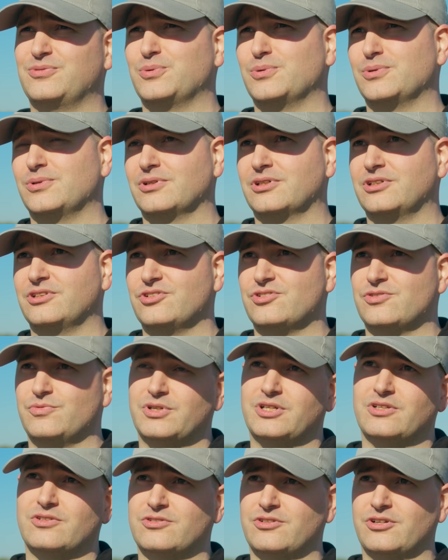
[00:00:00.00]
for collision
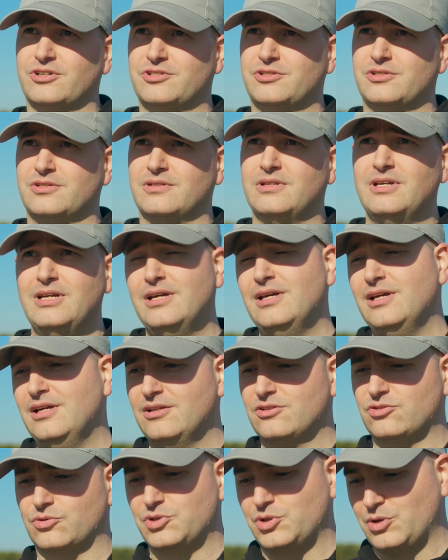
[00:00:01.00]
reconstruction.
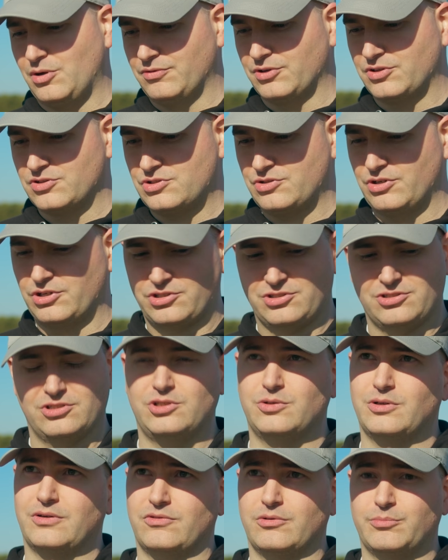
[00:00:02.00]
So when you have a construction,
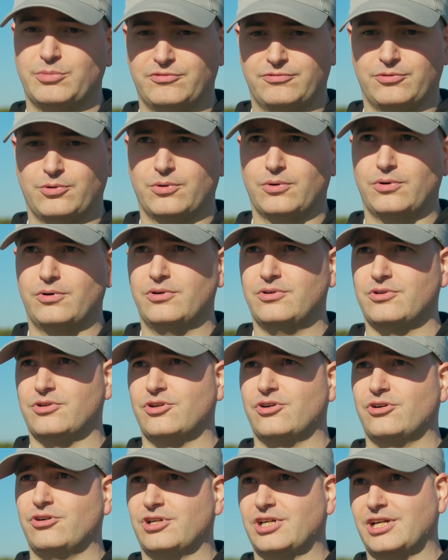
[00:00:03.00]
you have the before,
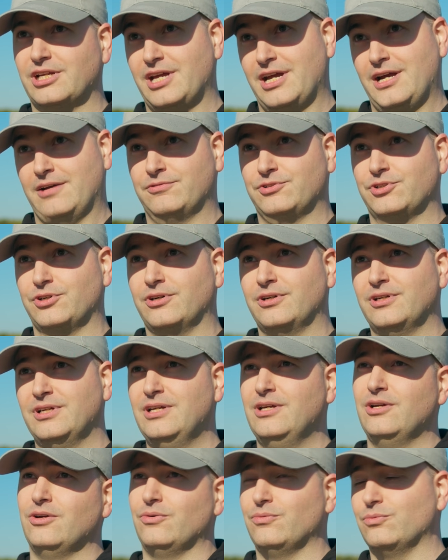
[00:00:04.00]
during, and after.
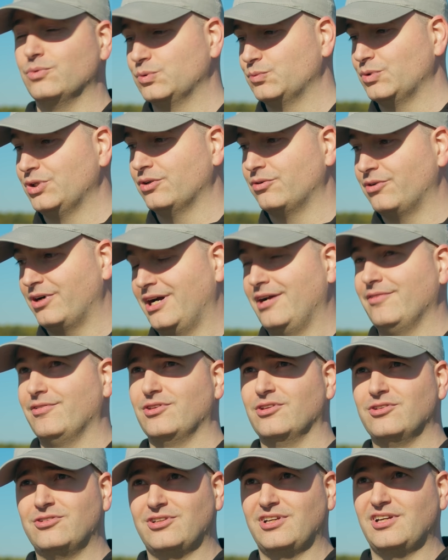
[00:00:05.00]
When we arrive at
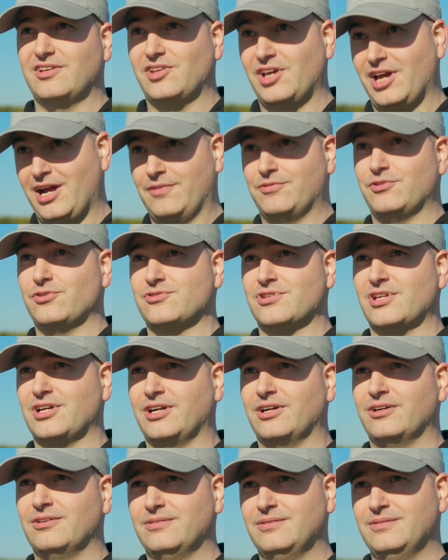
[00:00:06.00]
the scene, the after's
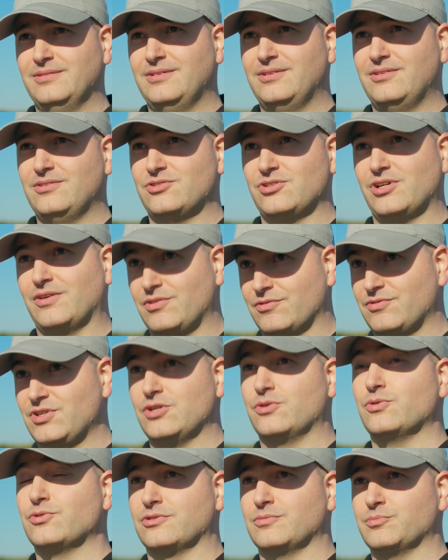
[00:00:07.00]
there. So you have the
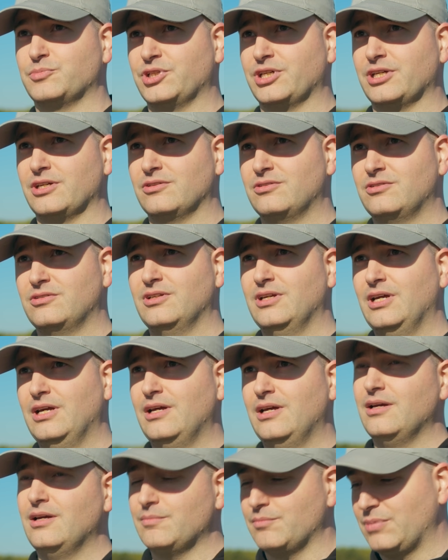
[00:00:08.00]
vehicles in place.
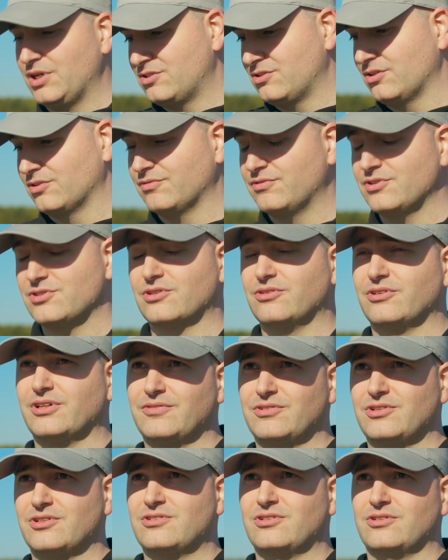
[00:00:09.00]
Based on the physical
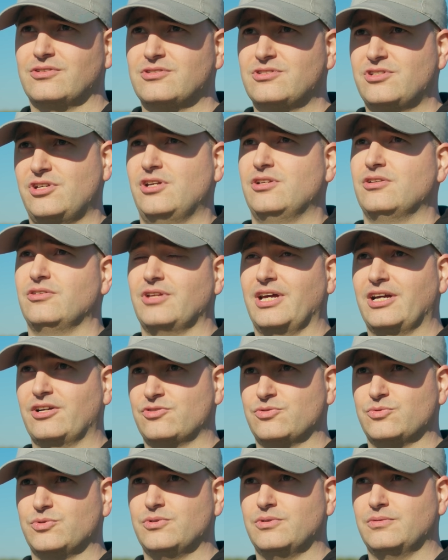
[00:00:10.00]
evidence on the scene and the
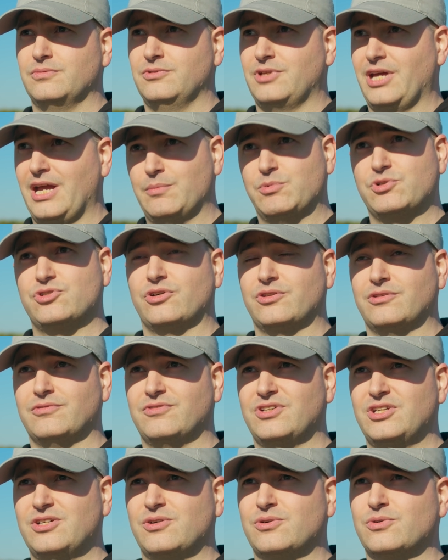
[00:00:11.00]
actual damage on the
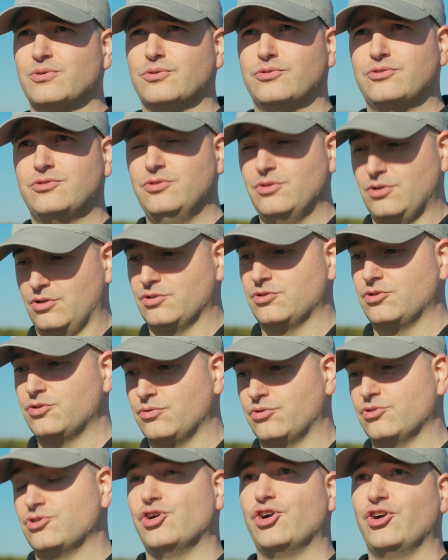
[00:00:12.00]
vehicles, you can
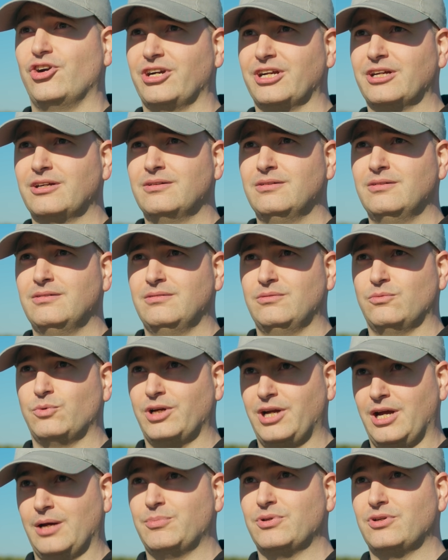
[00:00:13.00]
do the during,
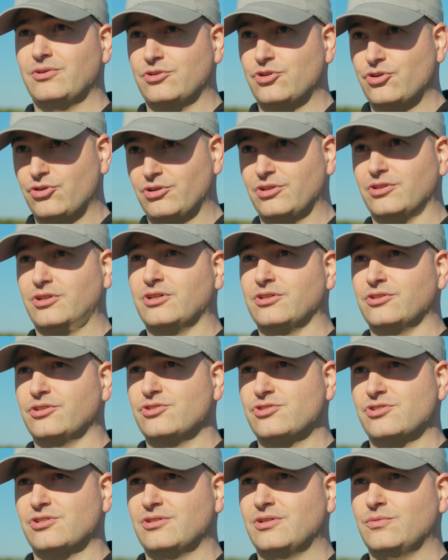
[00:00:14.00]
what happened during the
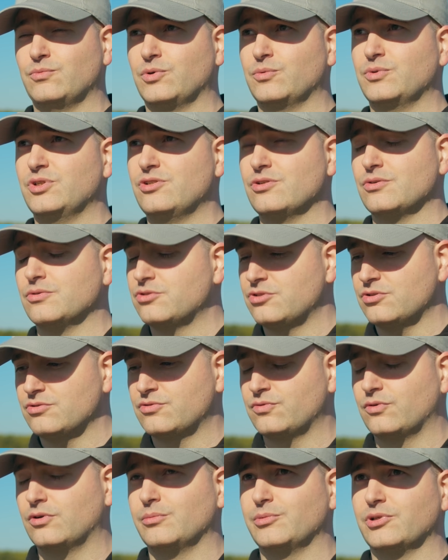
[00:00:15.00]
collision. And what we do is use
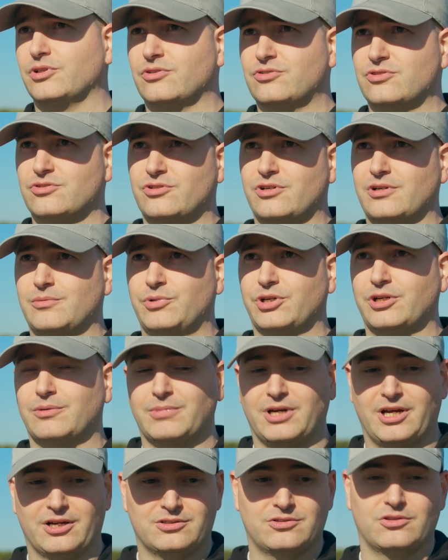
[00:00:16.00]
formulas to try and bring it
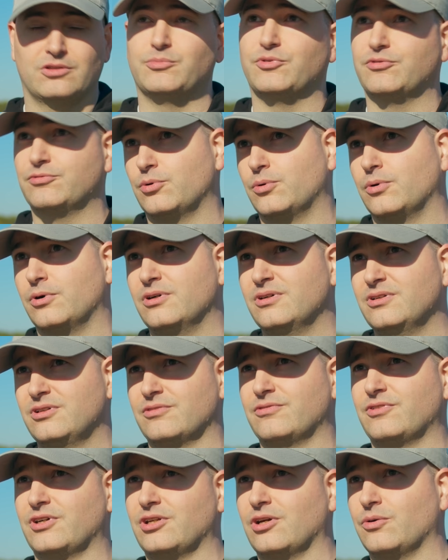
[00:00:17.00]
back to the before
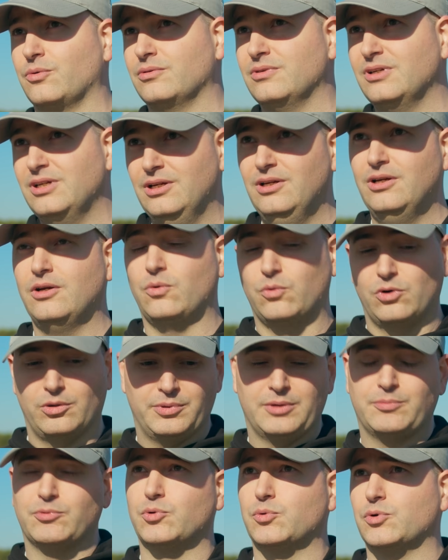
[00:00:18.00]
to find out where
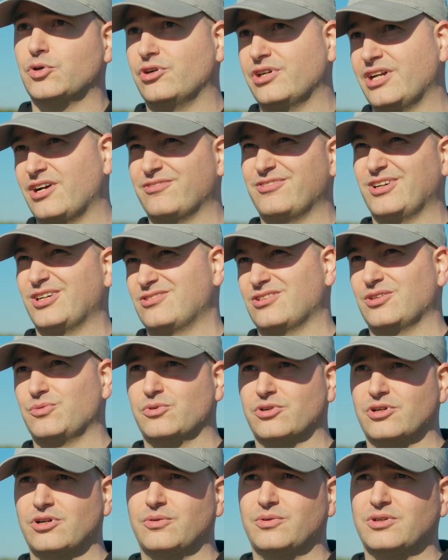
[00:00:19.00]
people were and how fast they
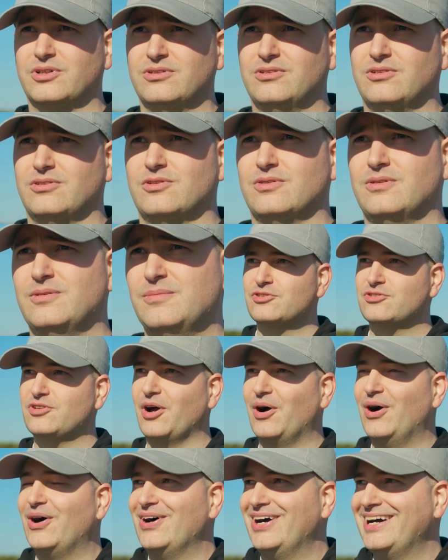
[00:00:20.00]
were going. So
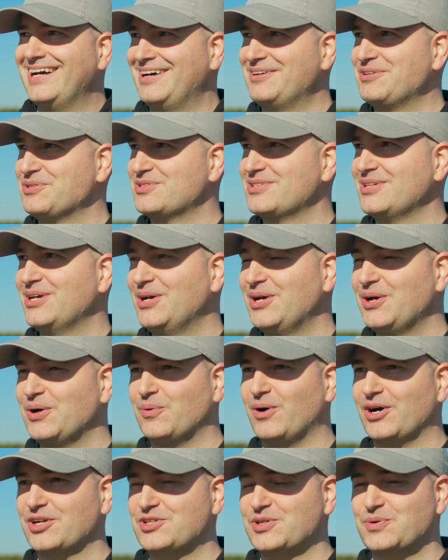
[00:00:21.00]
I was
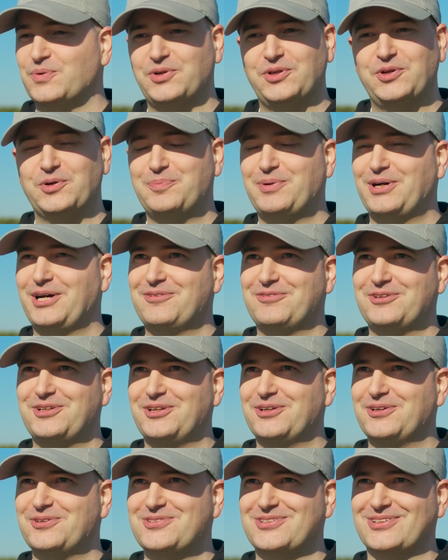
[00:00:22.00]
watching one of your Pi
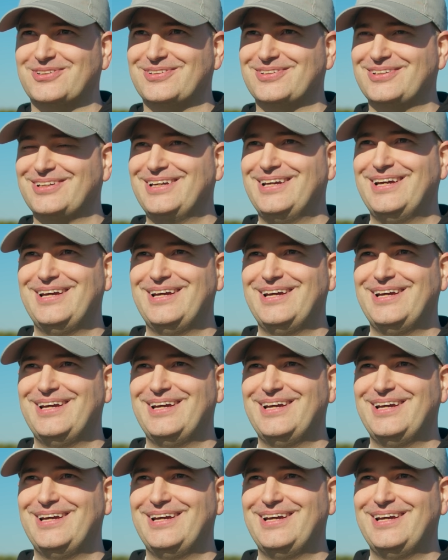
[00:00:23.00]
videos and